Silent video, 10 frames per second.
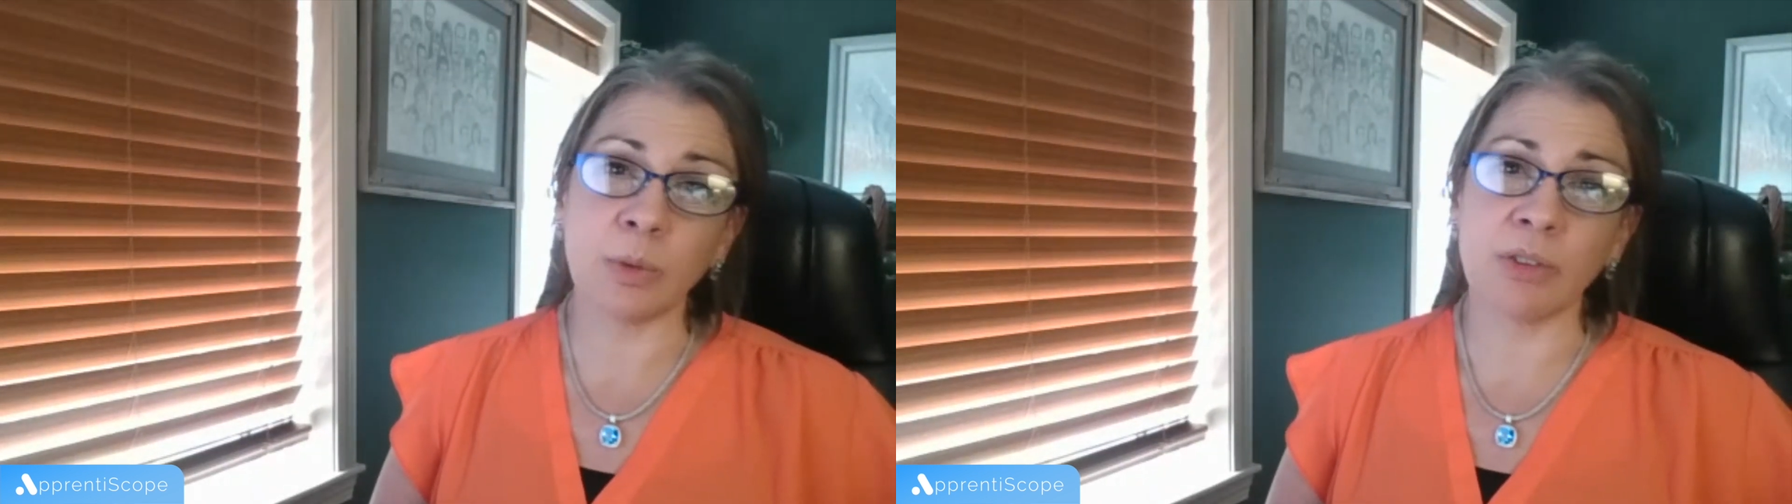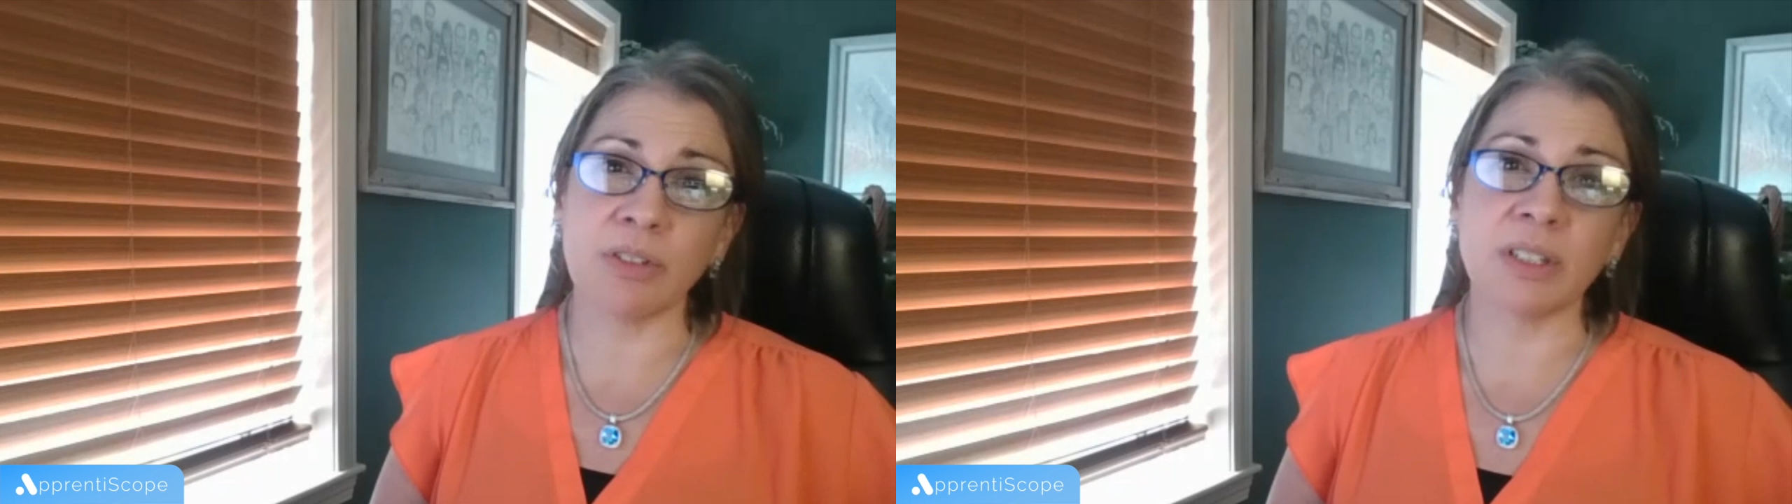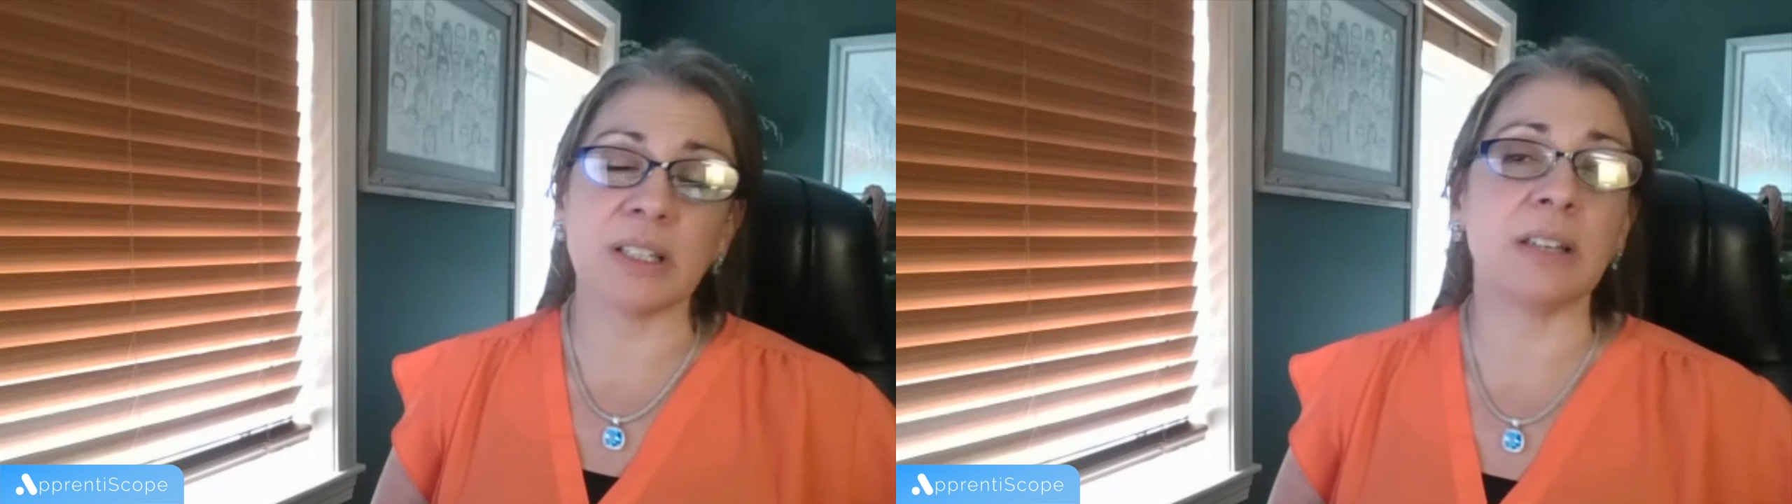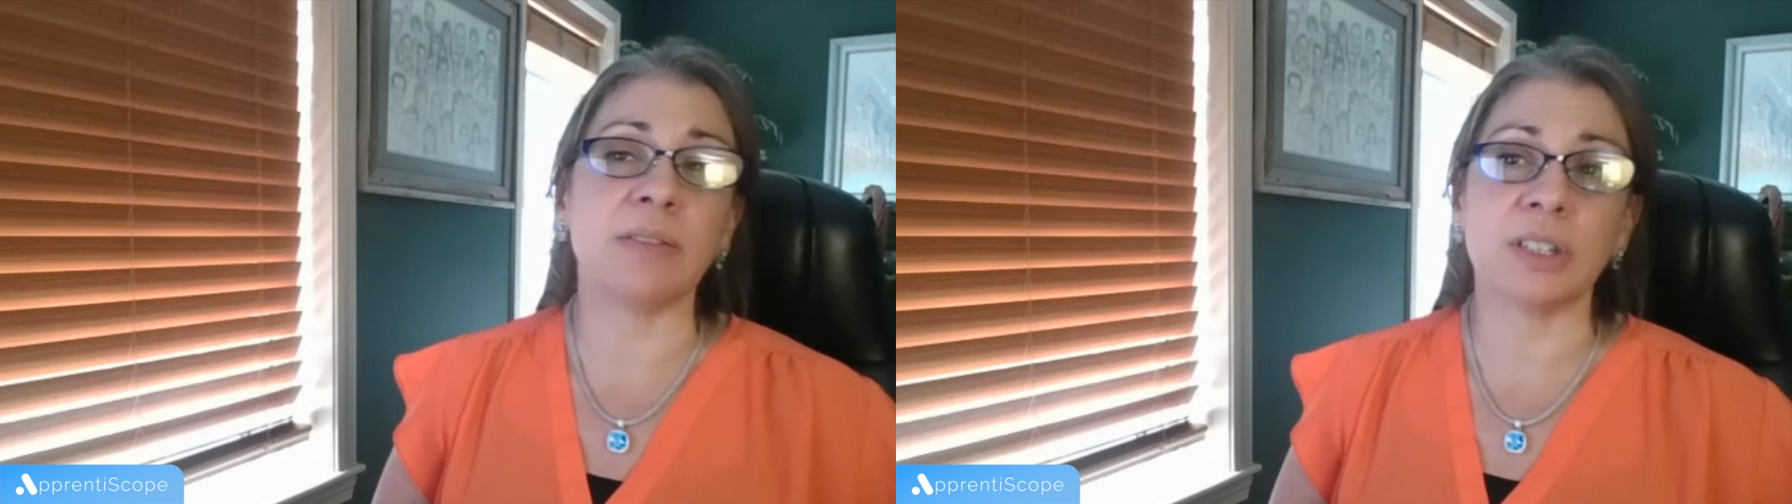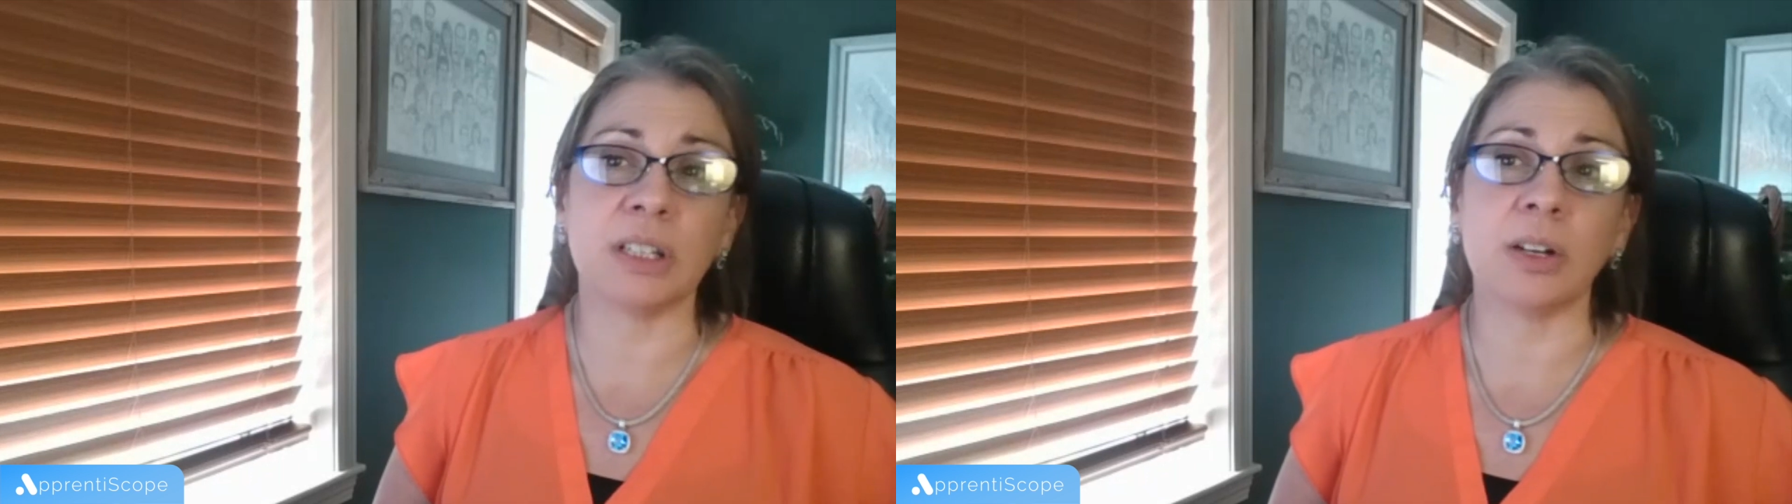we
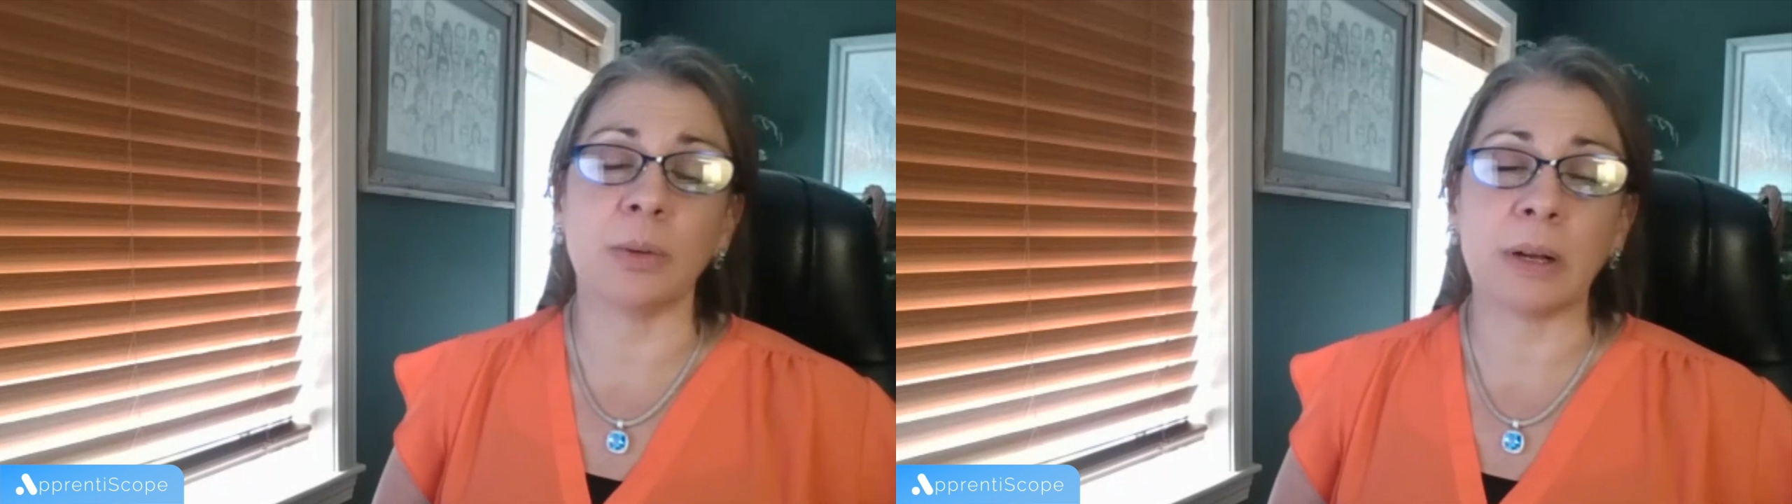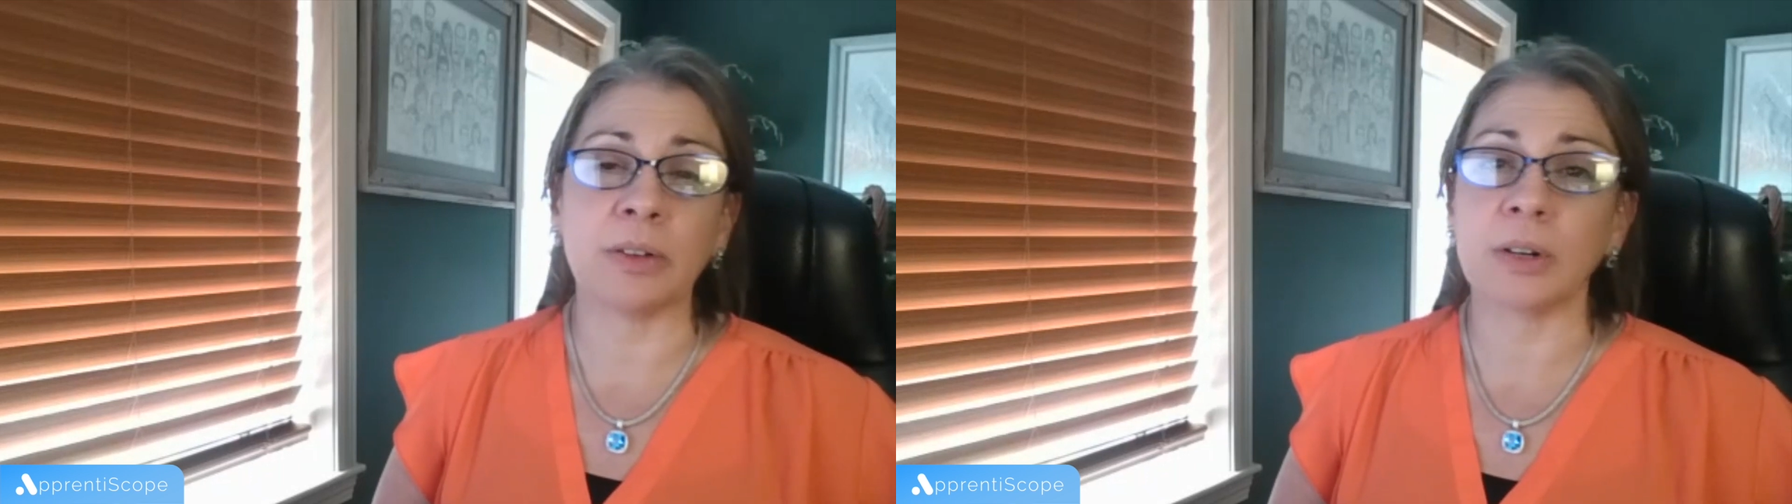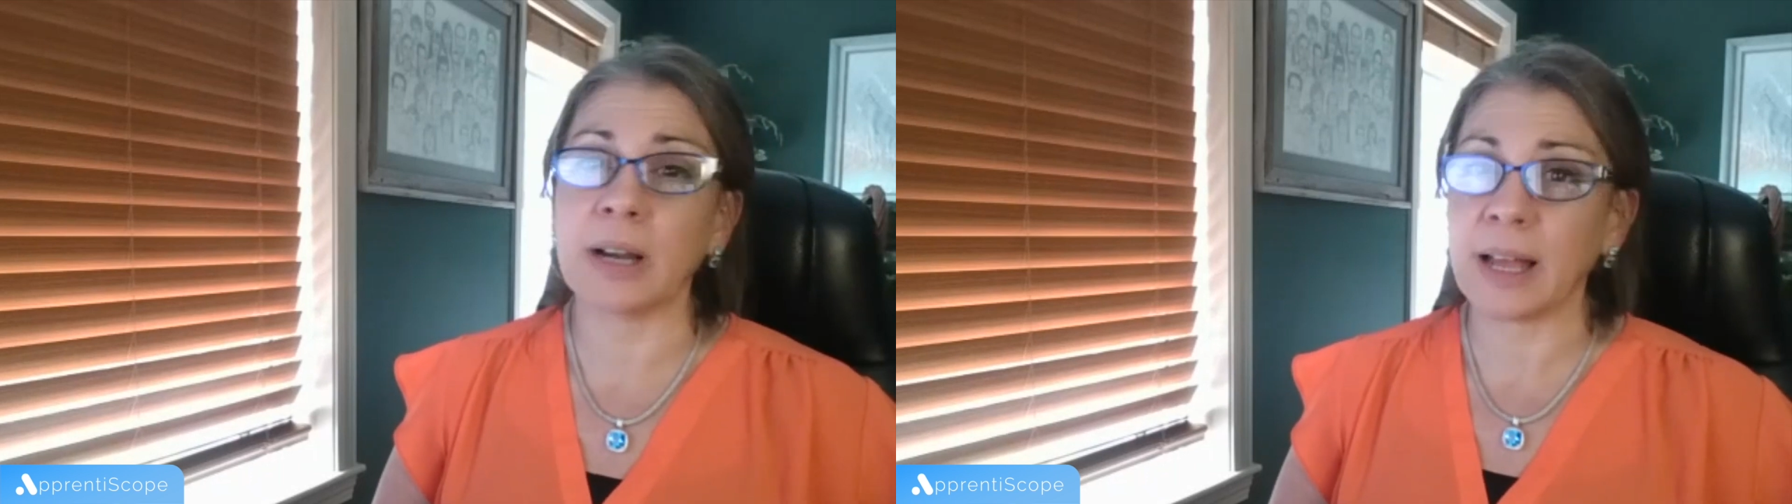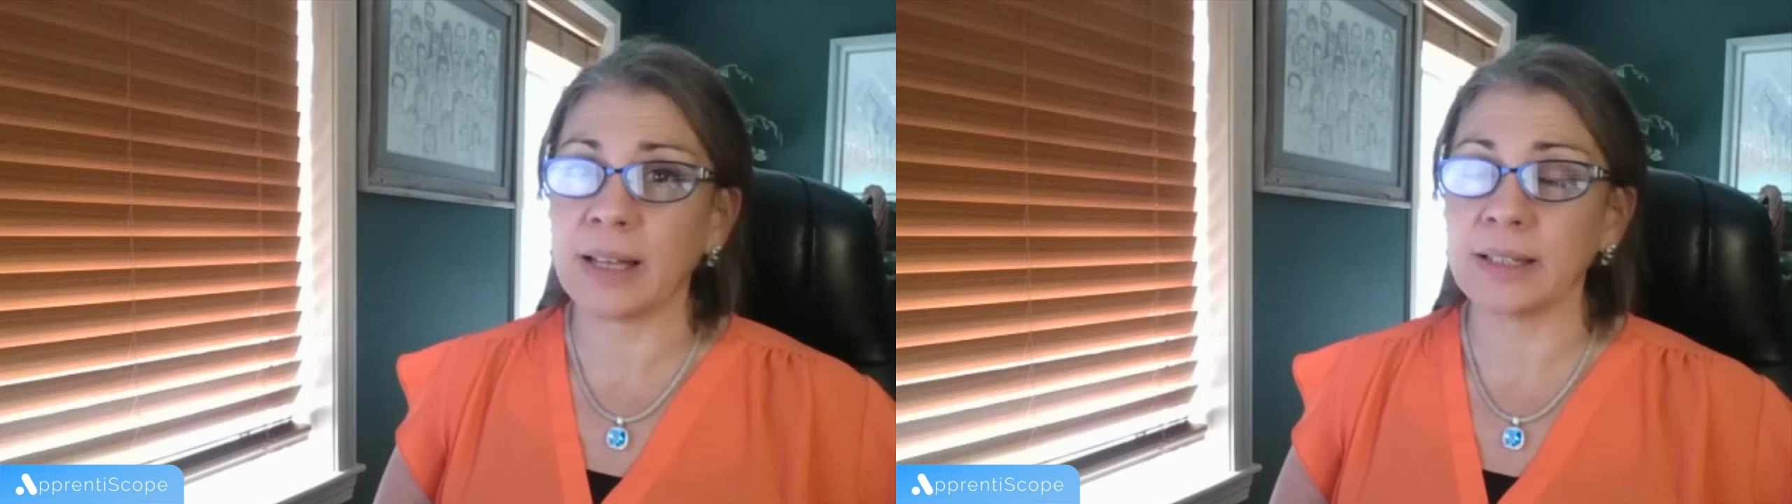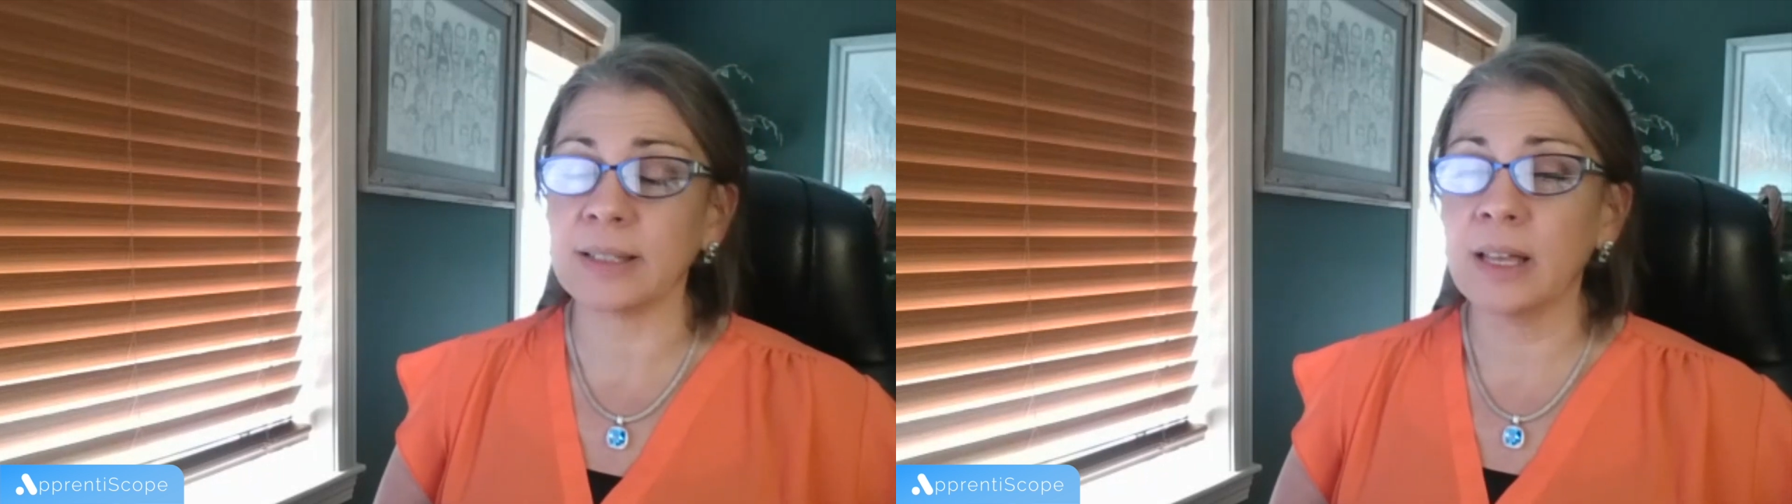received DOL
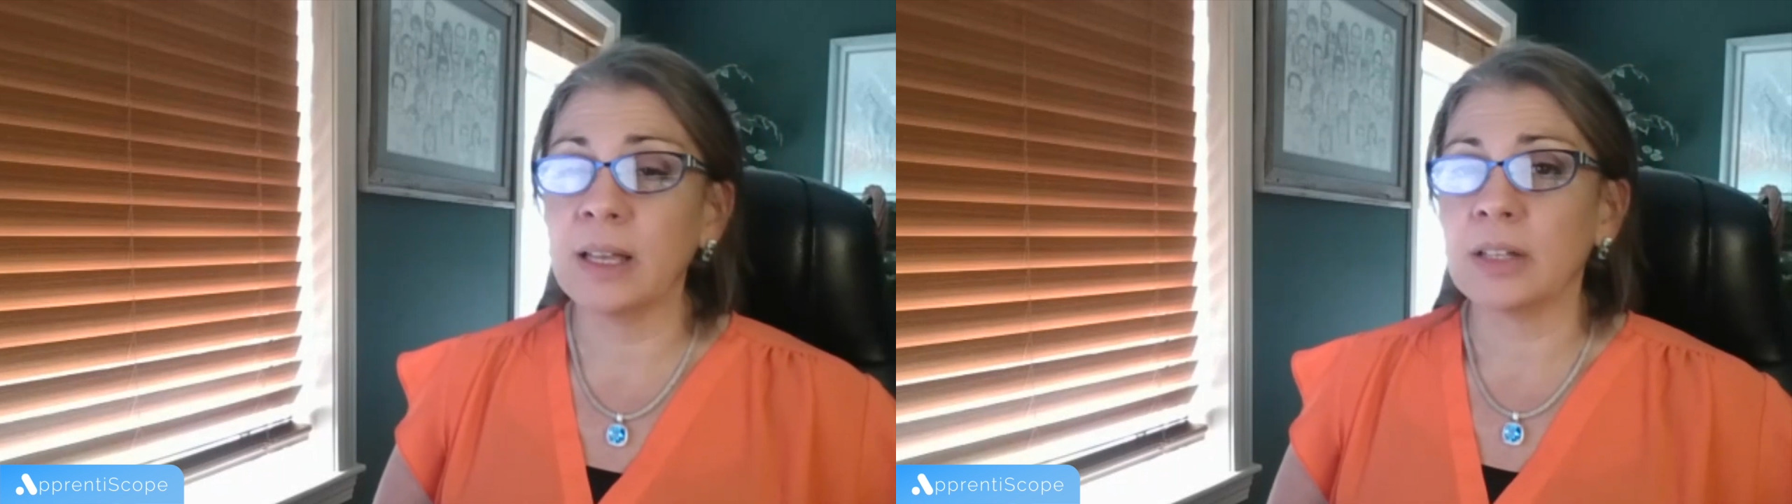grants